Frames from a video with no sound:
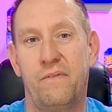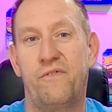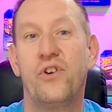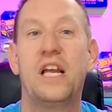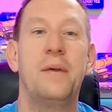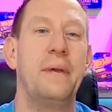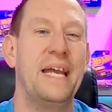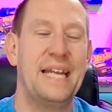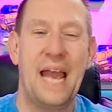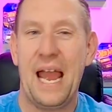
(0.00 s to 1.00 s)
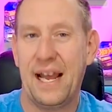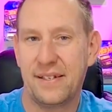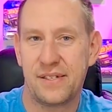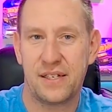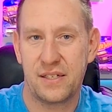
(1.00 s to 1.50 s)
frame
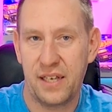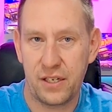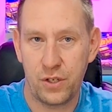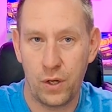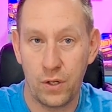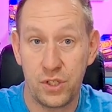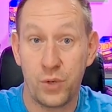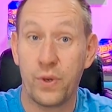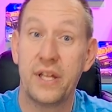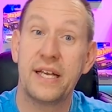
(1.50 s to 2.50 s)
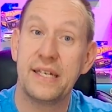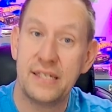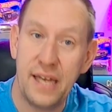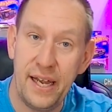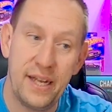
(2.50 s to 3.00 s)
enhancing technology where they can
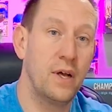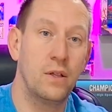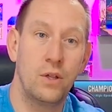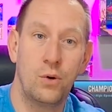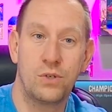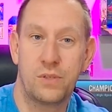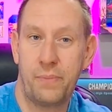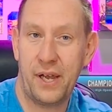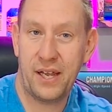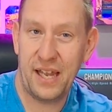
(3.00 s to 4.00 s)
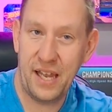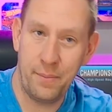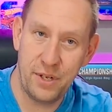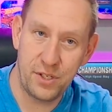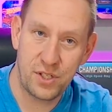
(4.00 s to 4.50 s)
take a low spec
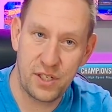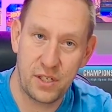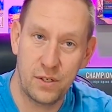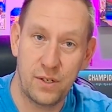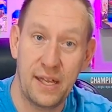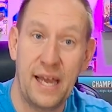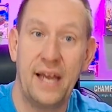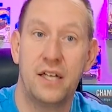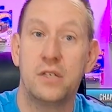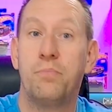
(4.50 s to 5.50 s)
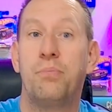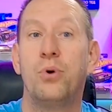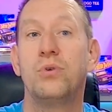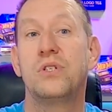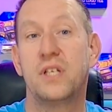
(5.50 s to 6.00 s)
image signal and
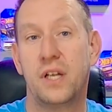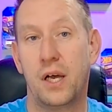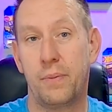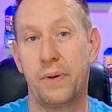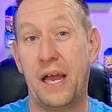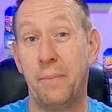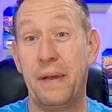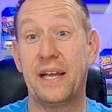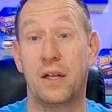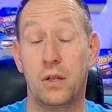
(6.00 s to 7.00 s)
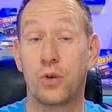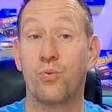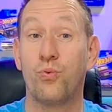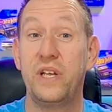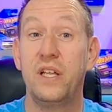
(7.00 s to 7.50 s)
boost it up and make it look
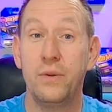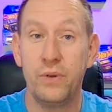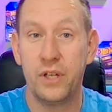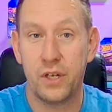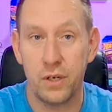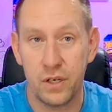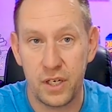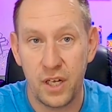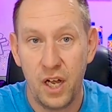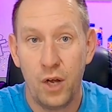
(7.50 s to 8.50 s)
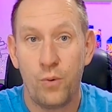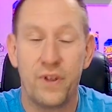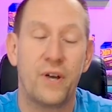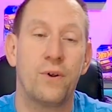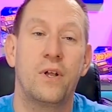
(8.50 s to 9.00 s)
really, really good
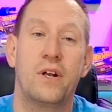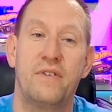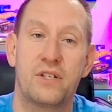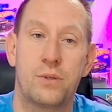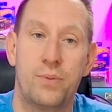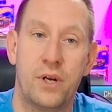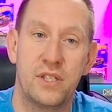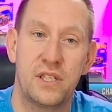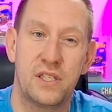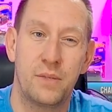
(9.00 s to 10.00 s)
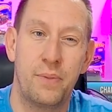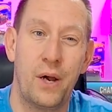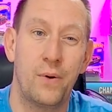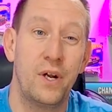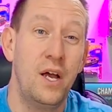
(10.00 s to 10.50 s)
without a lot of extra processing
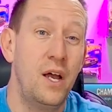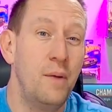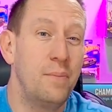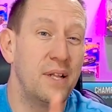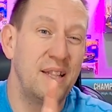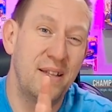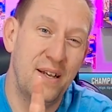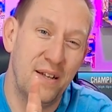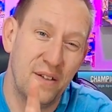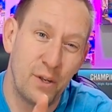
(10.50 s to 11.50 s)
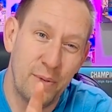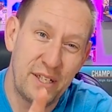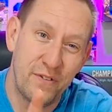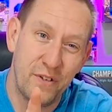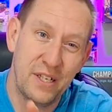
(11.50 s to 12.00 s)
power. But a little bit
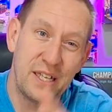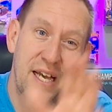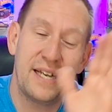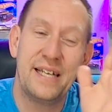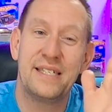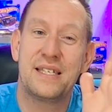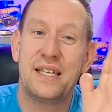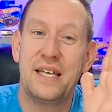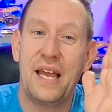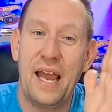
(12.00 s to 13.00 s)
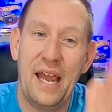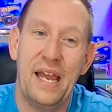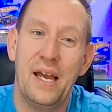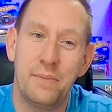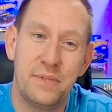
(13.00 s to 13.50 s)
different than that is the
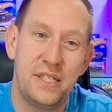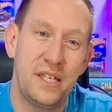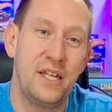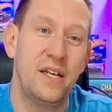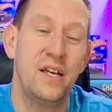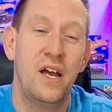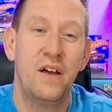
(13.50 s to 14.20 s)
AMD